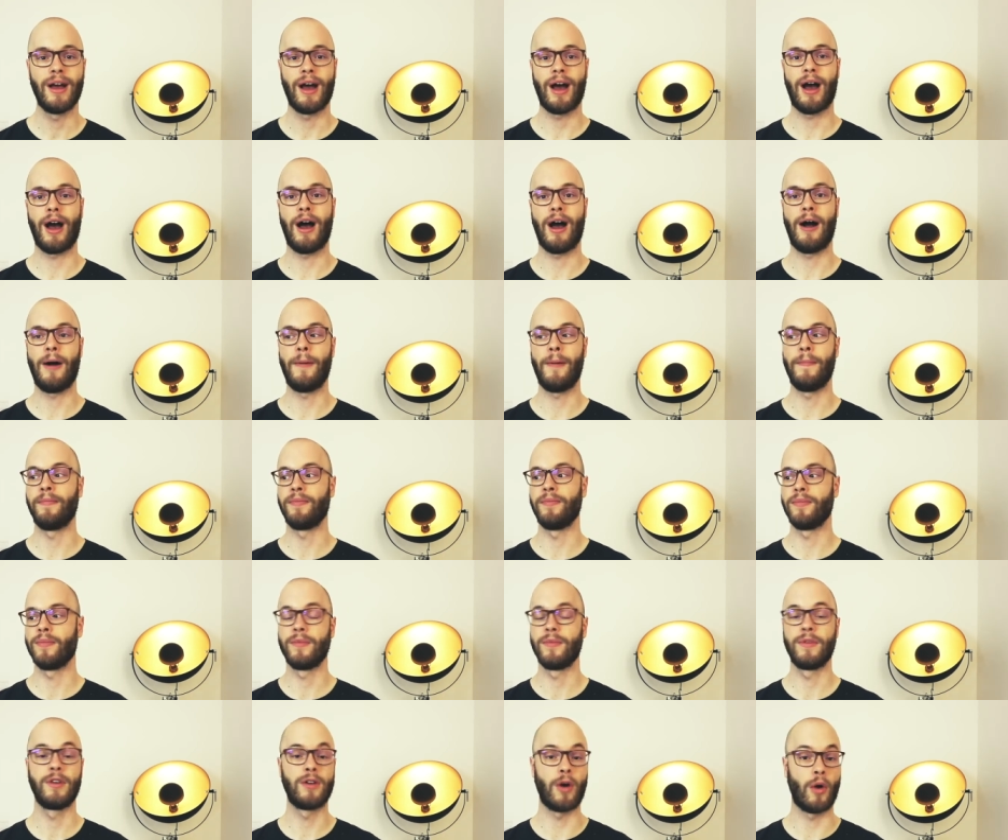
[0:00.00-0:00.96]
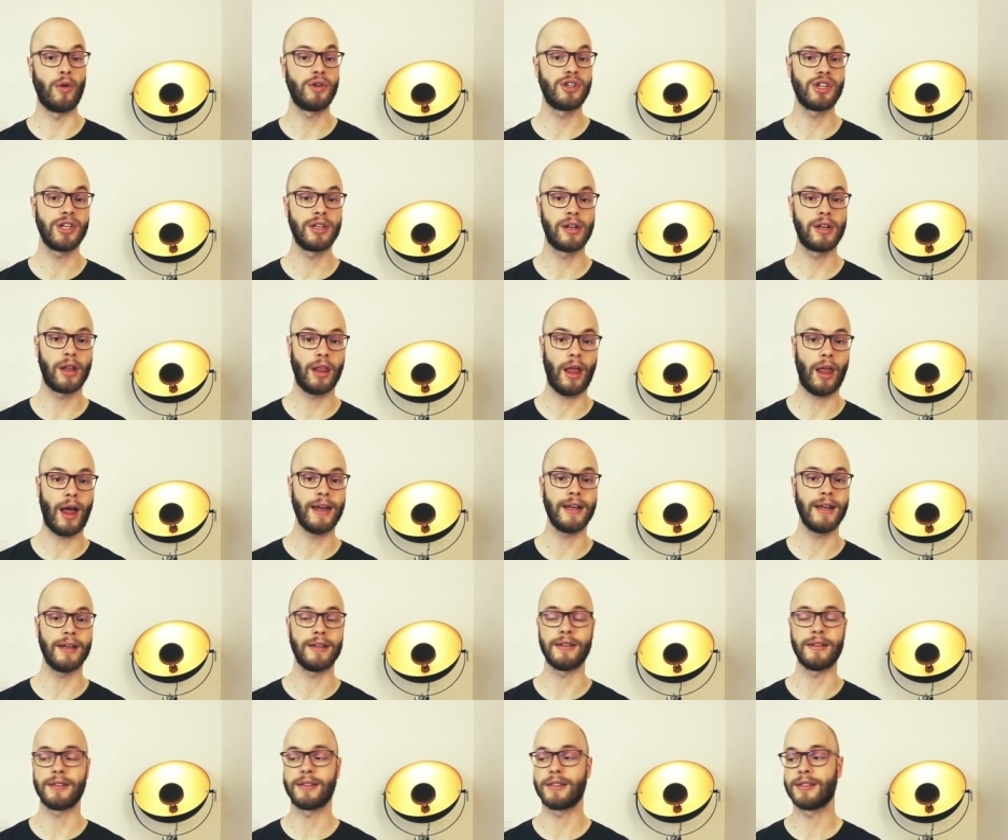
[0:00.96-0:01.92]
um, coaching
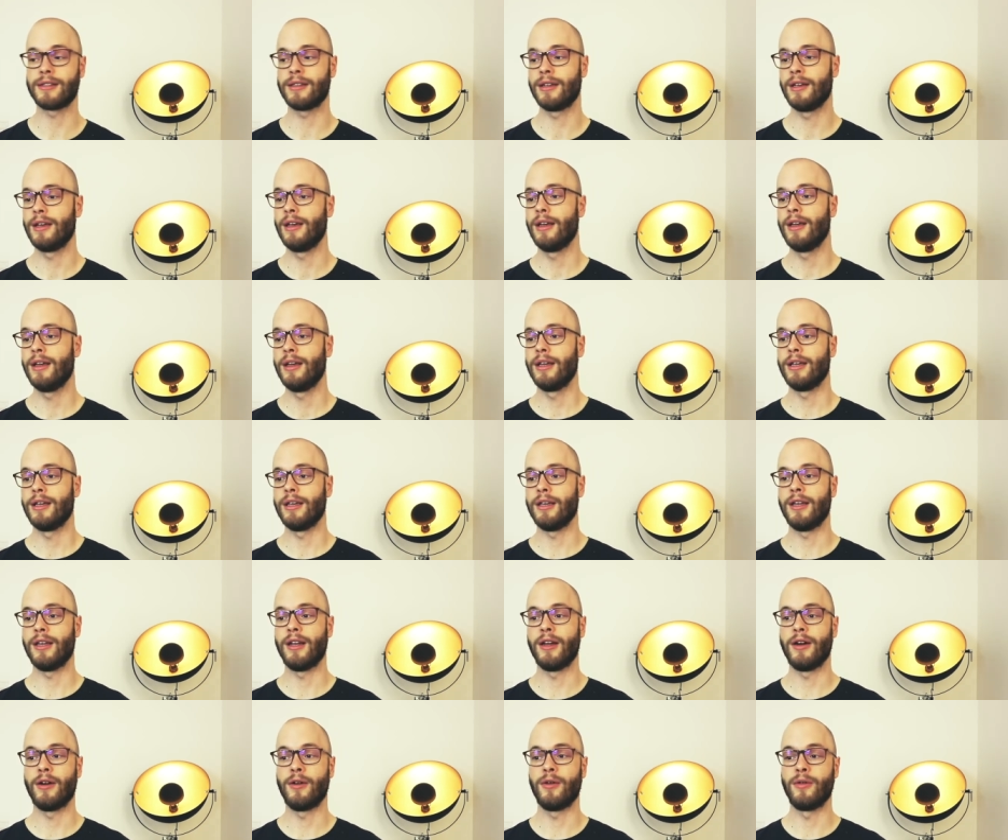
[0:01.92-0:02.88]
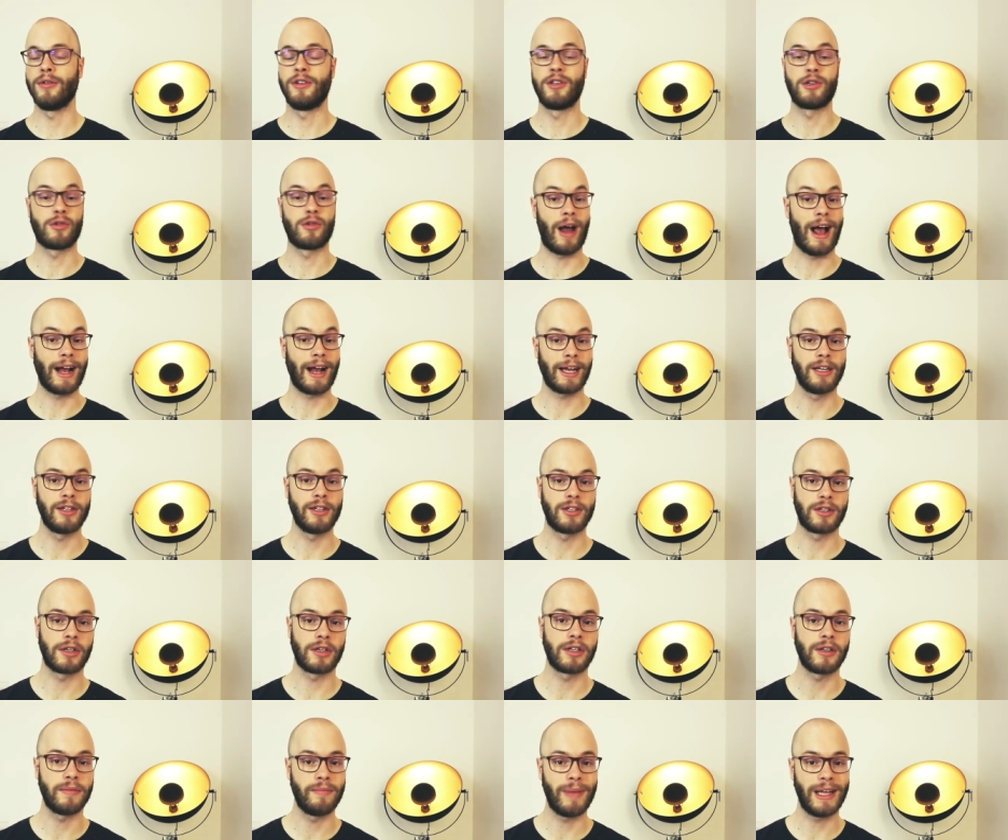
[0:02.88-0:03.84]
clients, you know, tracking
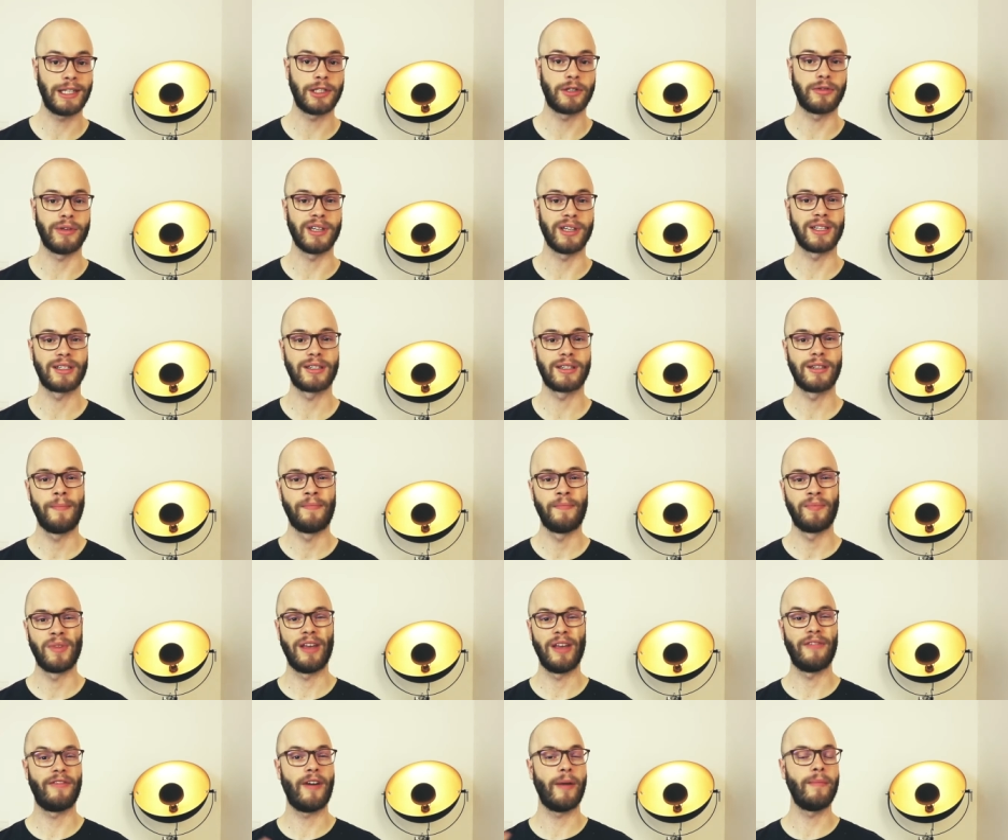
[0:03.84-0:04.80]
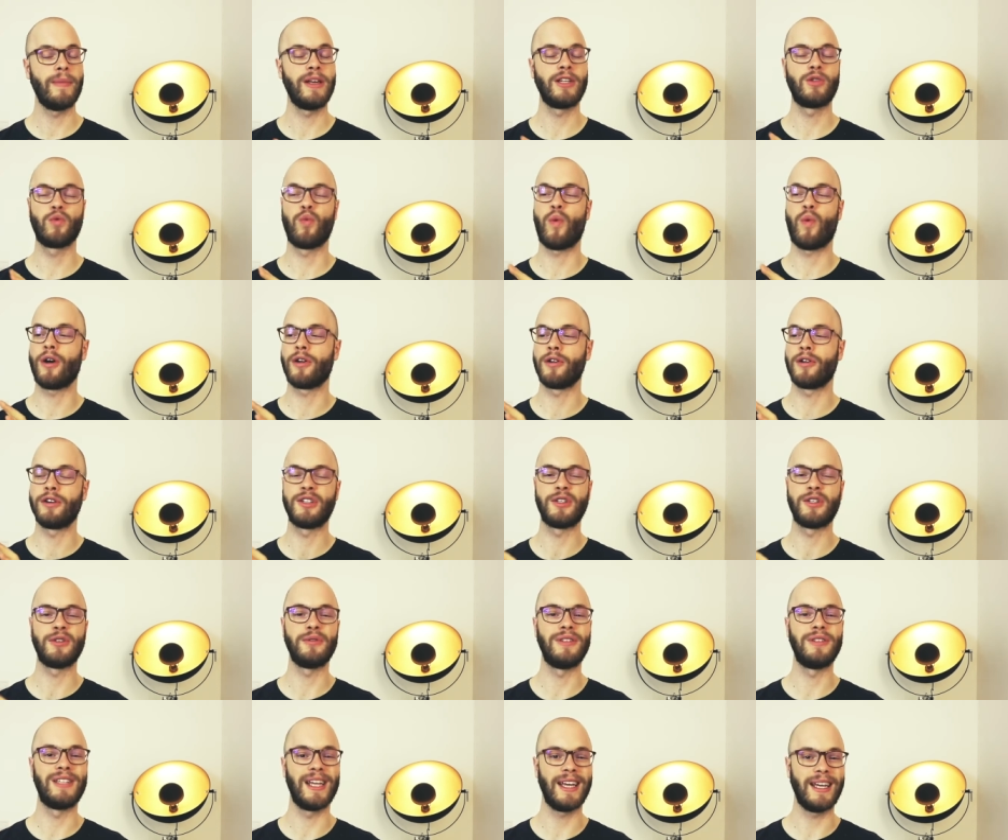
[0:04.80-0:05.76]
certain metrics. If I miss one or
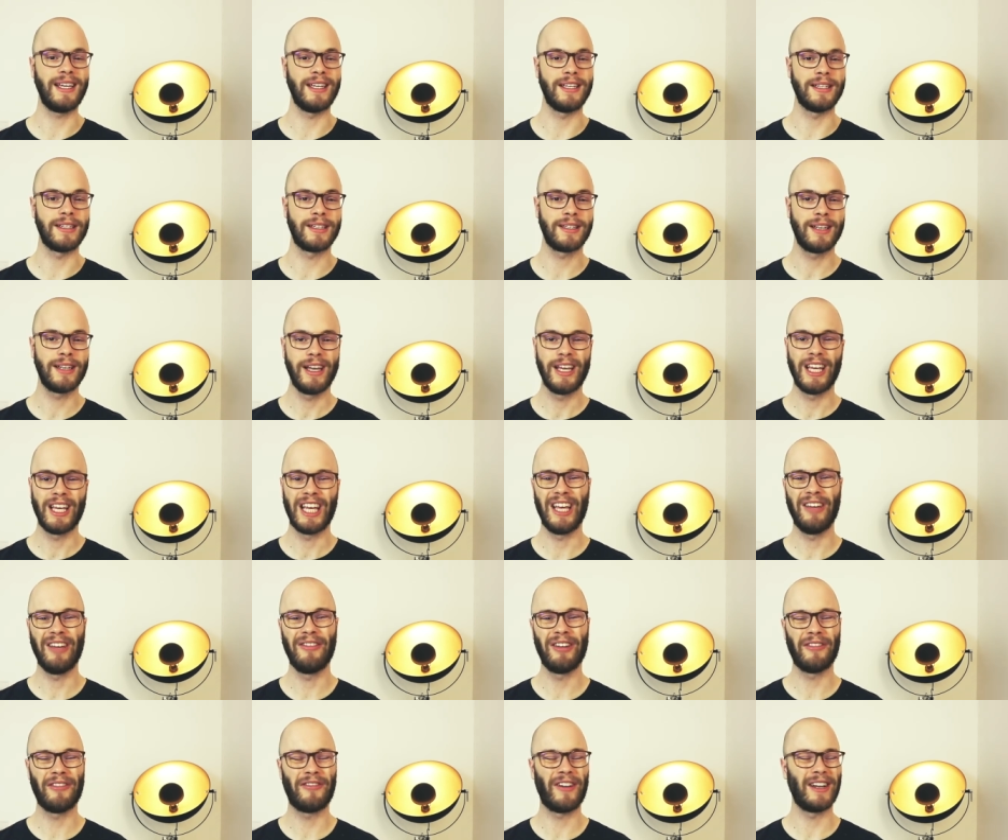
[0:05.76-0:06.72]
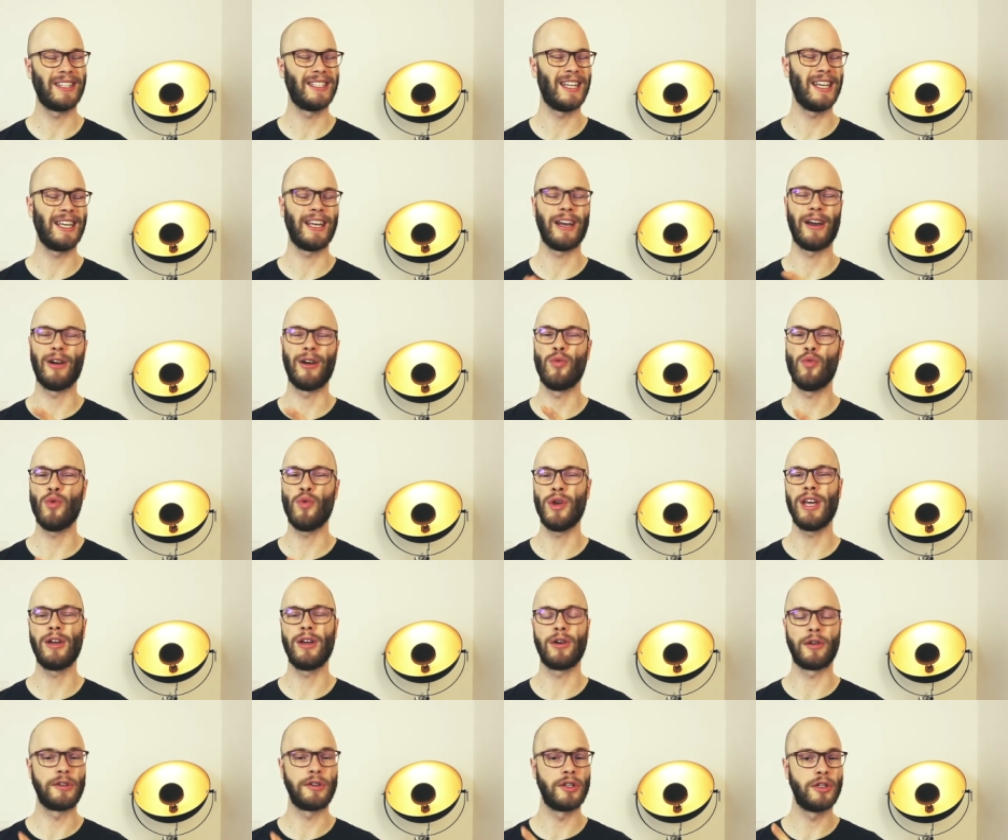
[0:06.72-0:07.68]
two days, even if I take a
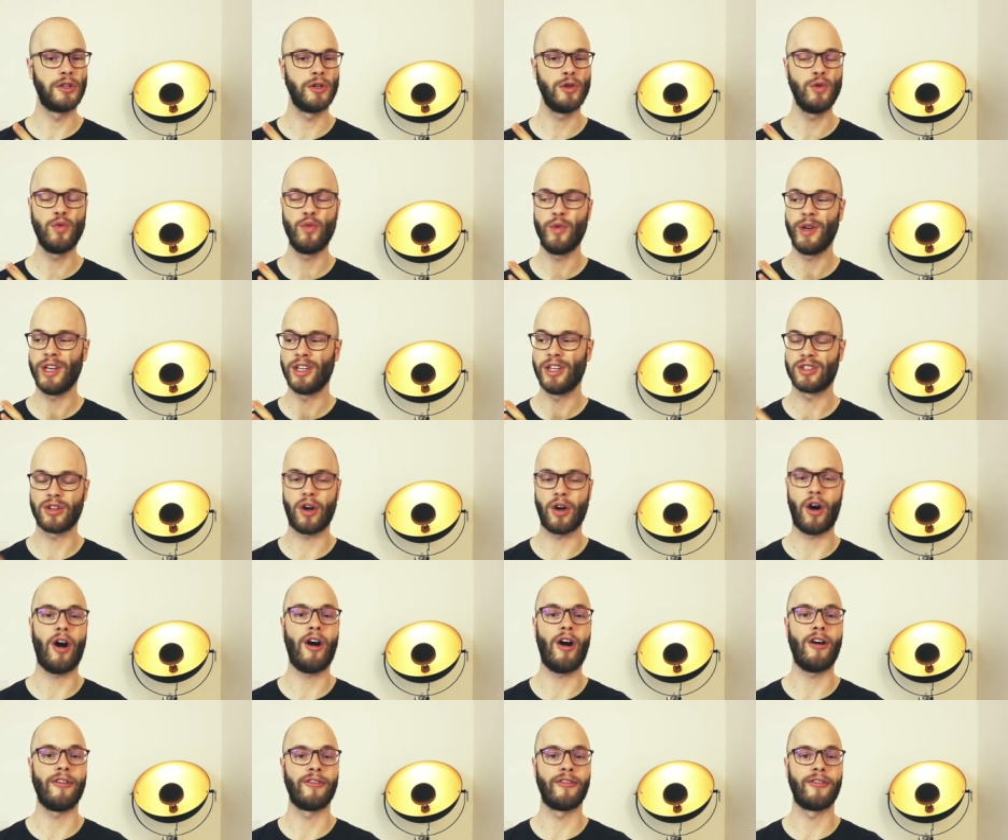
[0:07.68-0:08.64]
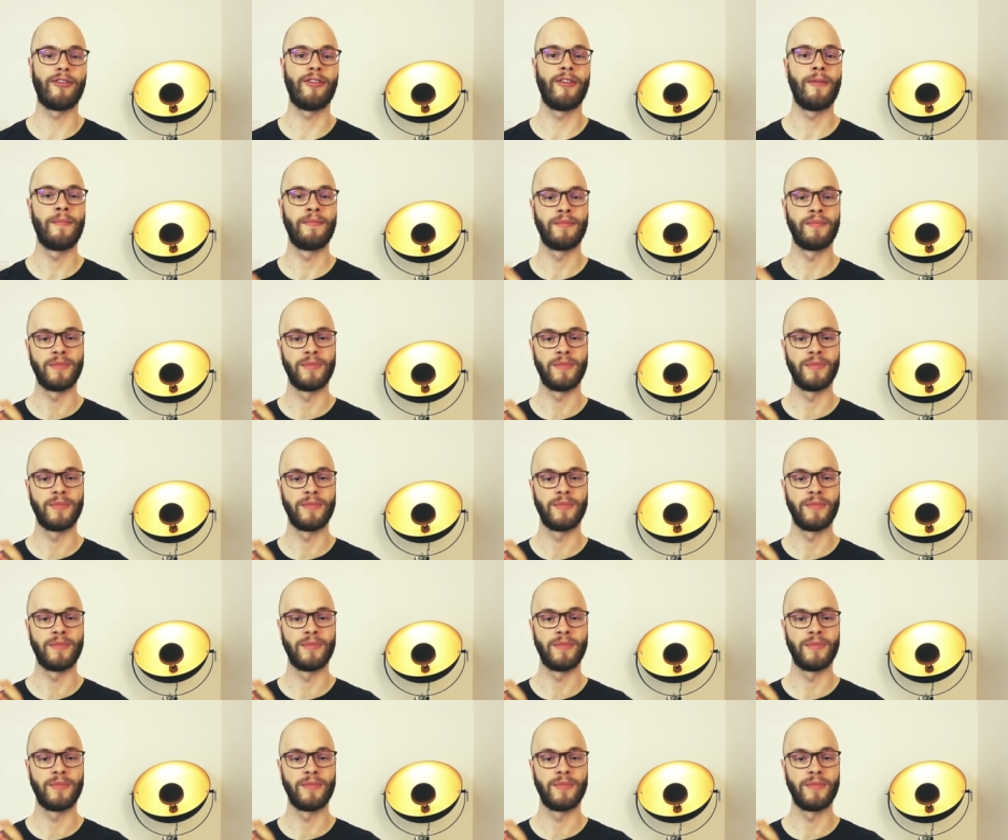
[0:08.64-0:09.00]
week or two weeks off